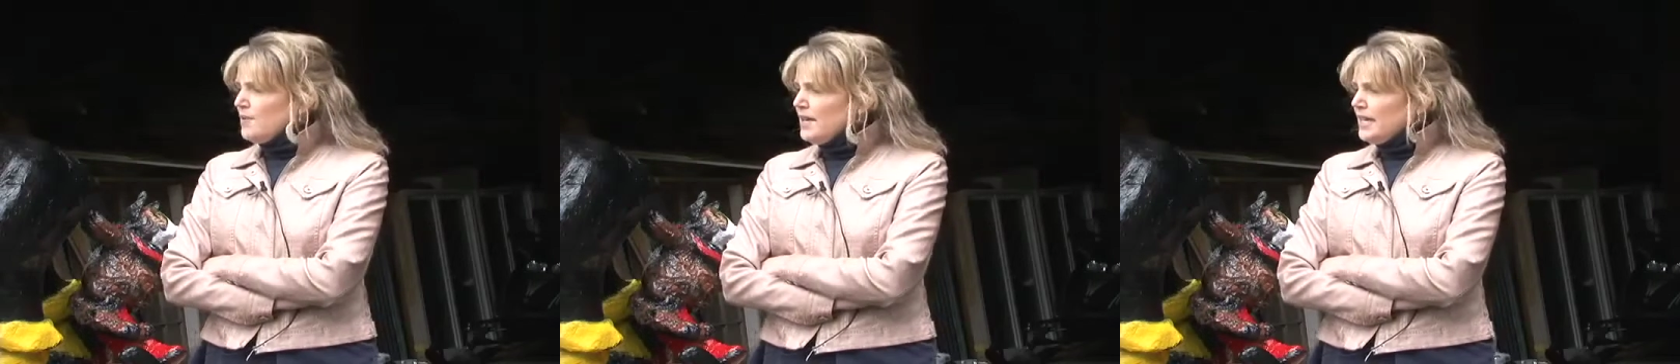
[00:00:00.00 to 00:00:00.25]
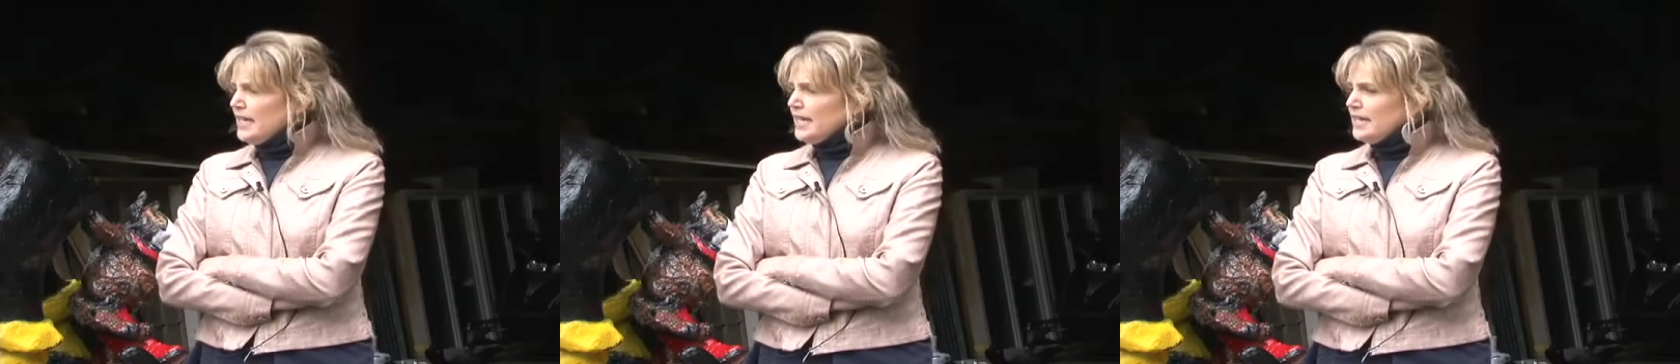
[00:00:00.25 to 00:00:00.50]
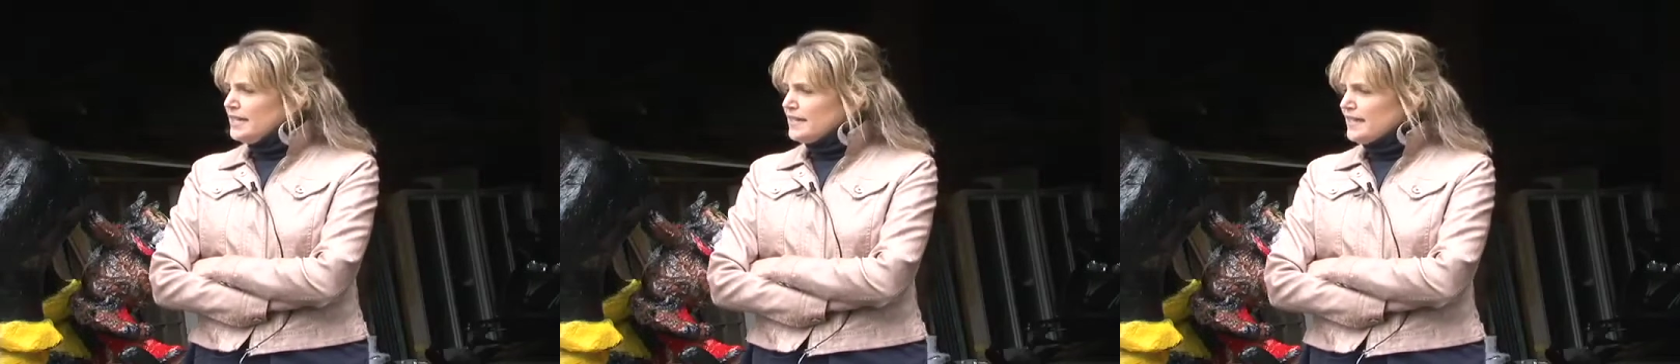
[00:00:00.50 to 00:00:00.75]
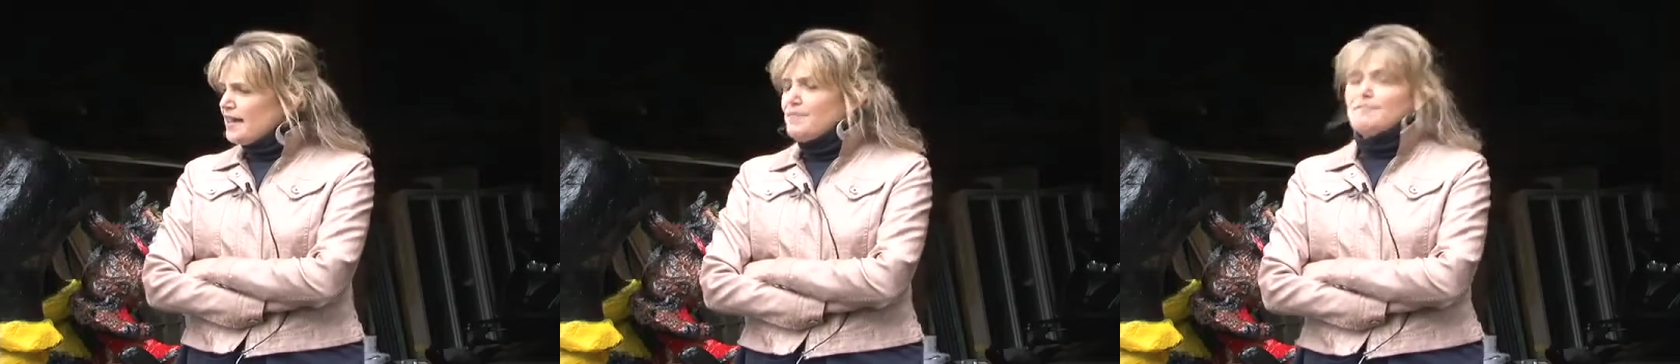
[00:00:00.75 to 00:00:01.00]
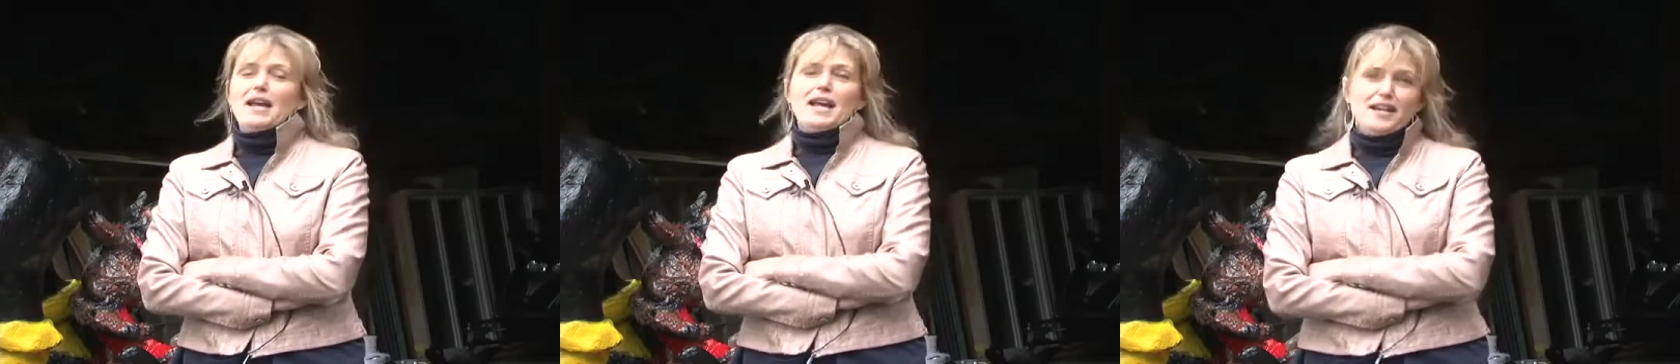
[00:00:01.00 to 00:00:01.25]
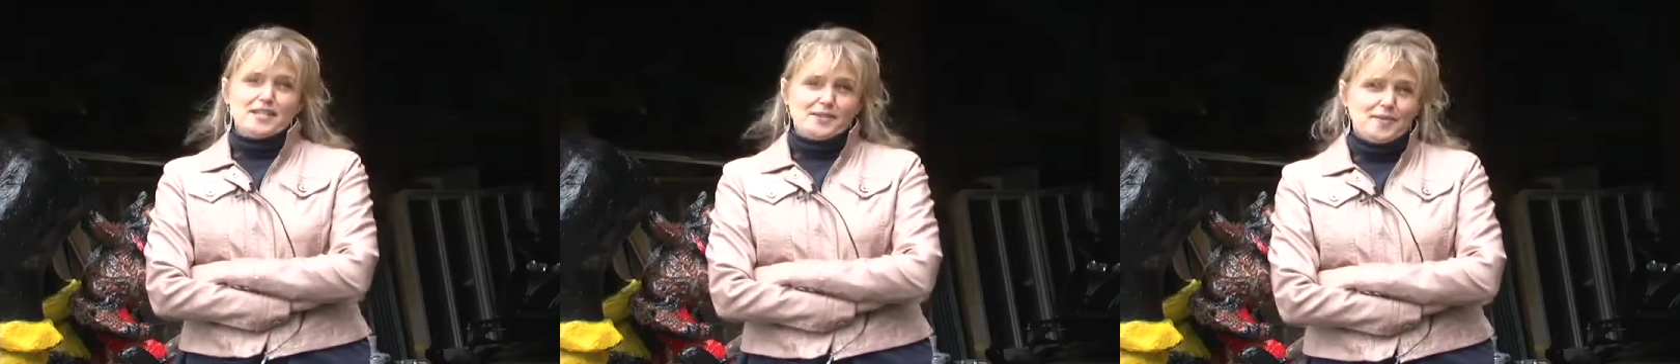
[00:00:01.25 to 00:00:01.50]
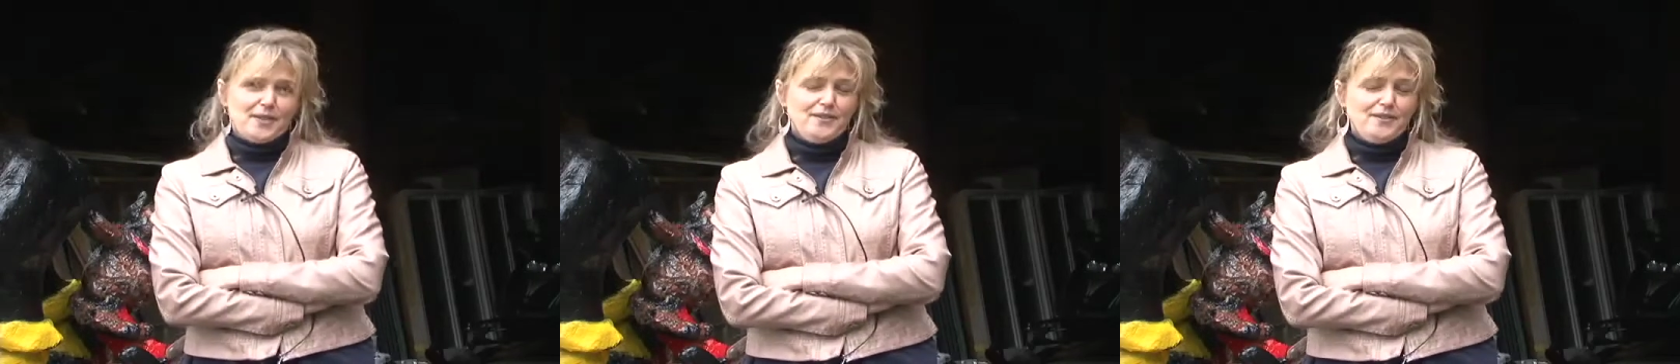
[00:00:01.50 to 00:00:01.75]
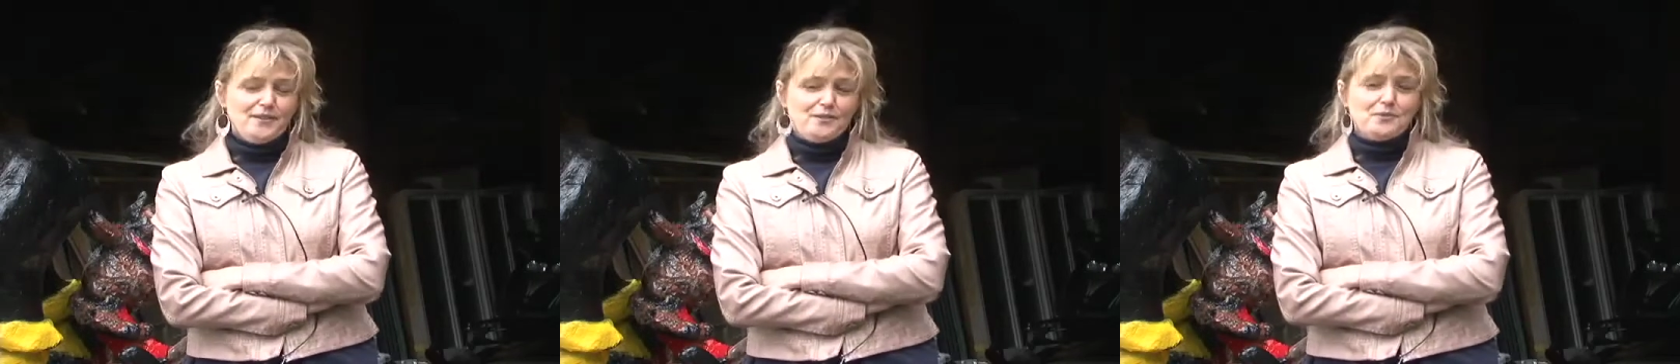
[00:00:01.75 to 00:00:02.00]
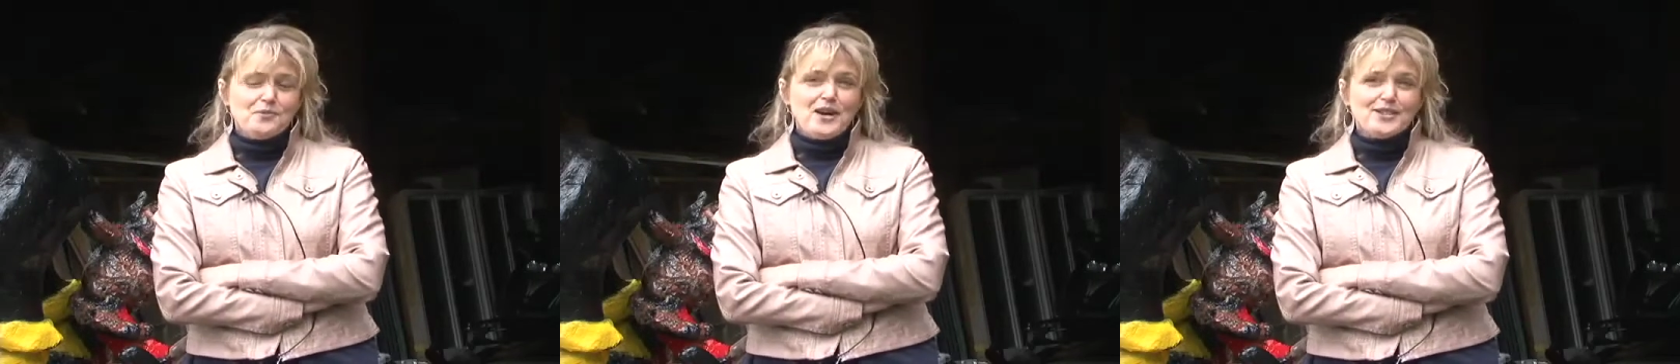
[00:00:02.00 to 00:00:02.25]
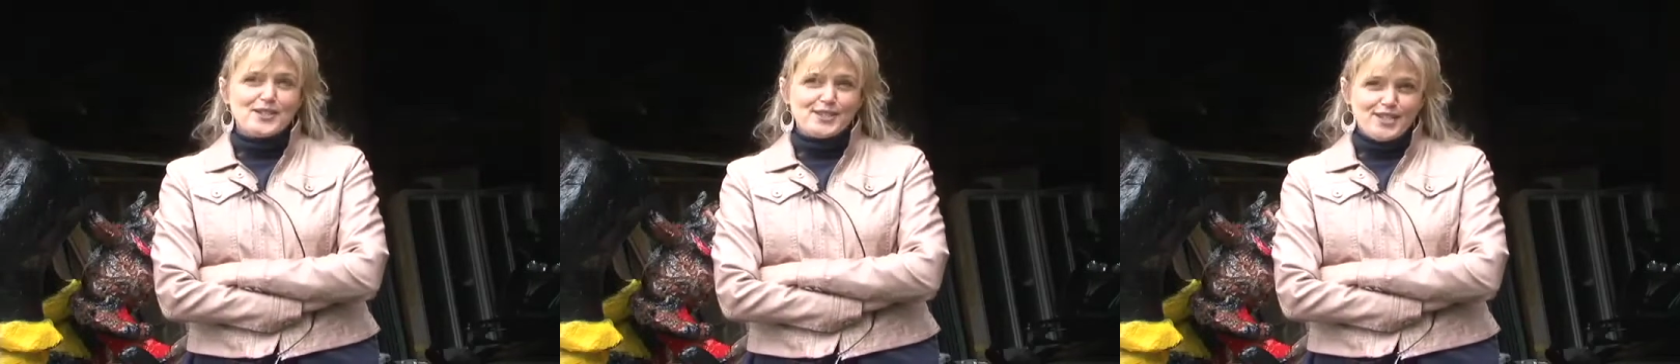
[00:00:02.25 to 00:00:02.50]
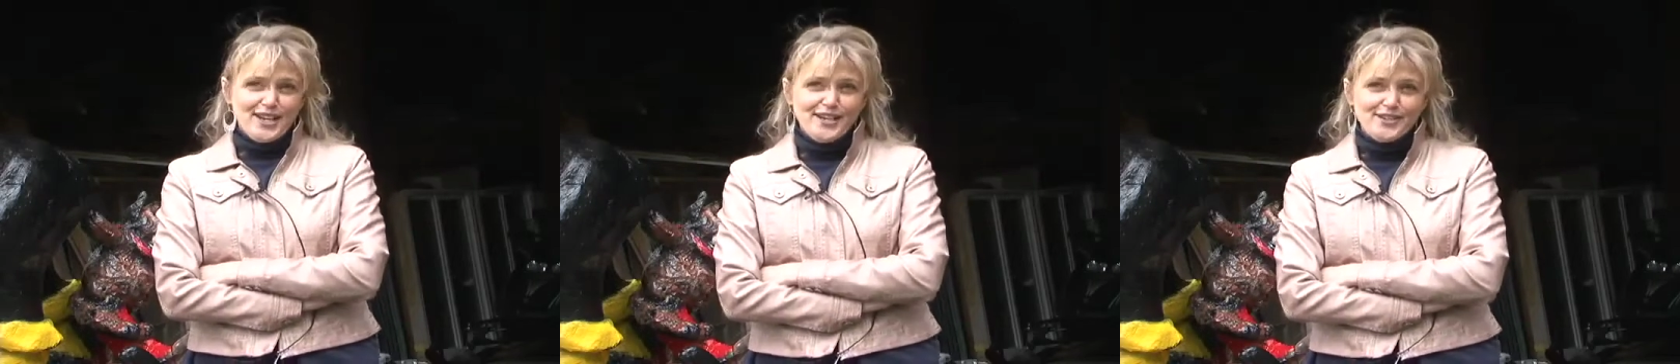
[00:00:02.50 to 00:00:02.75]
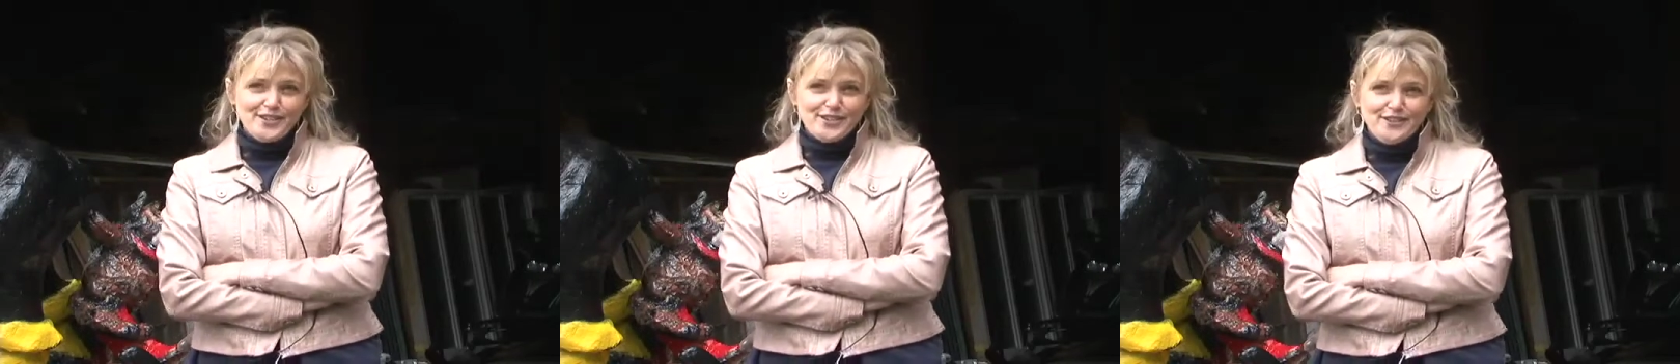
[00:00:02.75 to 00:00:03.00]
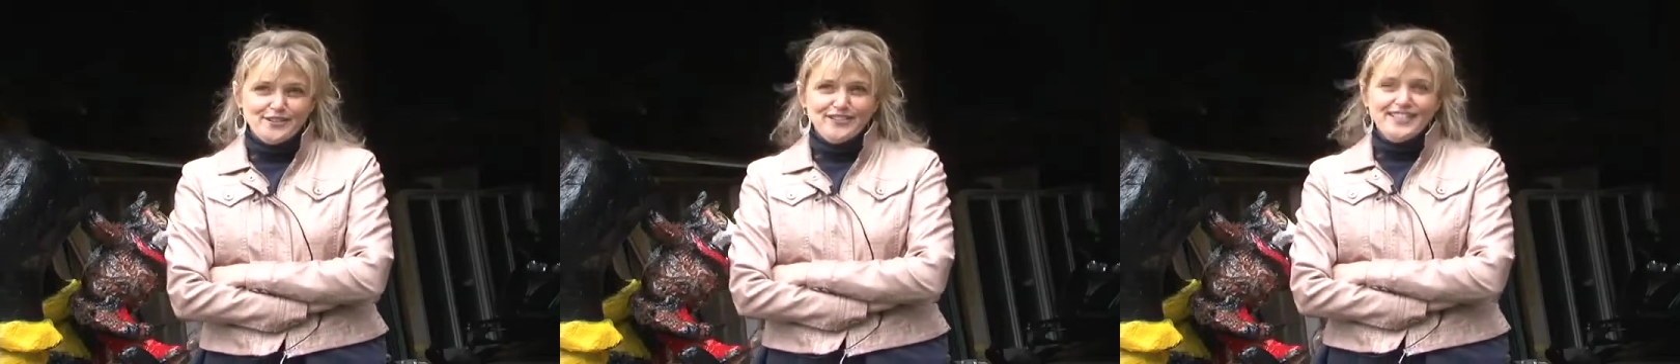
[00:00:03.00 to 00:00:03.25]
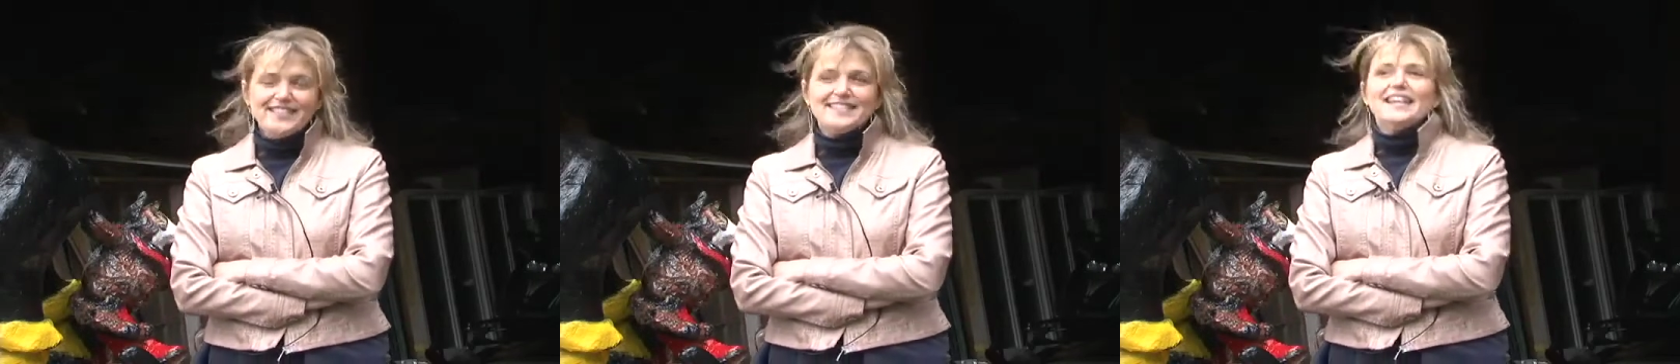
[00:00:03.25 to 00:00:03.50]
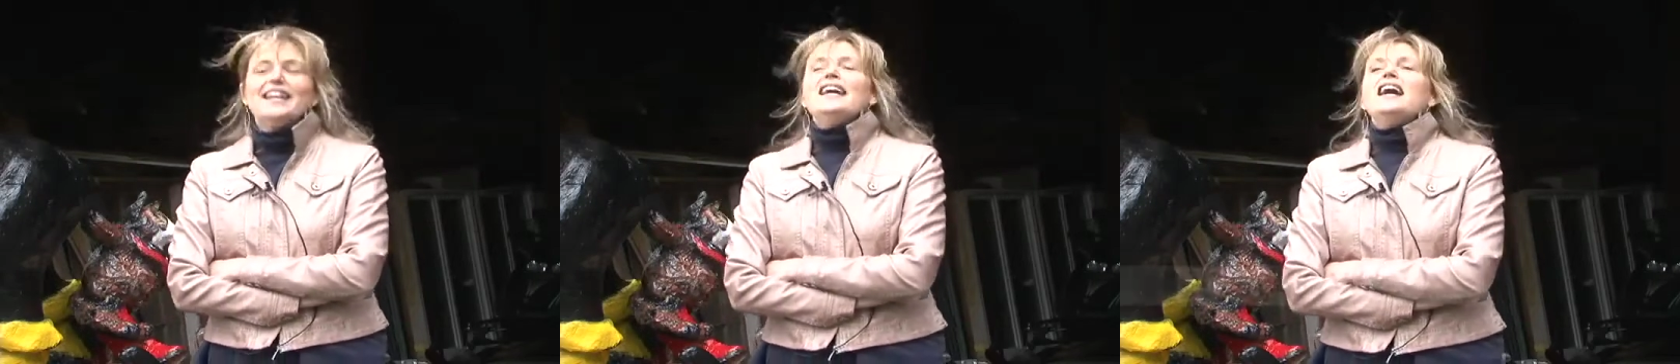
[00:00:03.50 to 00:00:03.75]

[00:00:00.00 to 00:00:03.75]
one is my husband through Wassick Tire Service,